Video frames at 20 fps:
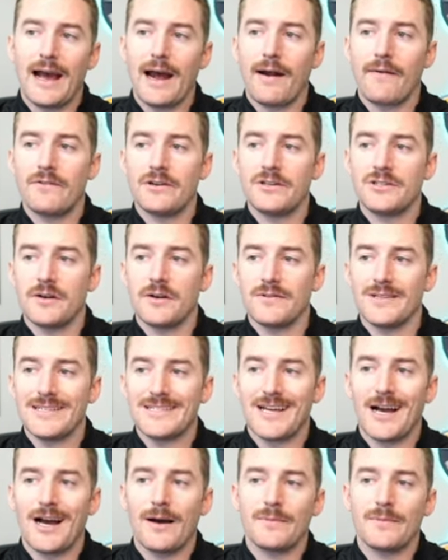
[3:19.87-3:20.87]
average of the
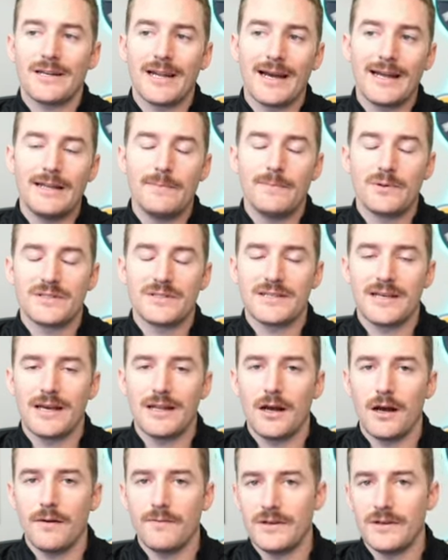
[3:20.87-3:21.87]
top
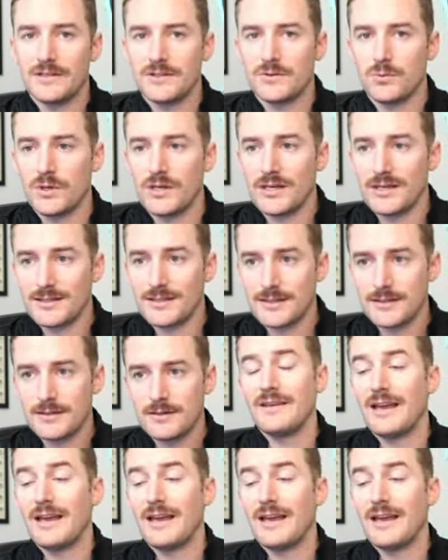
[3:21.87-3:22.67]
90% of his swings.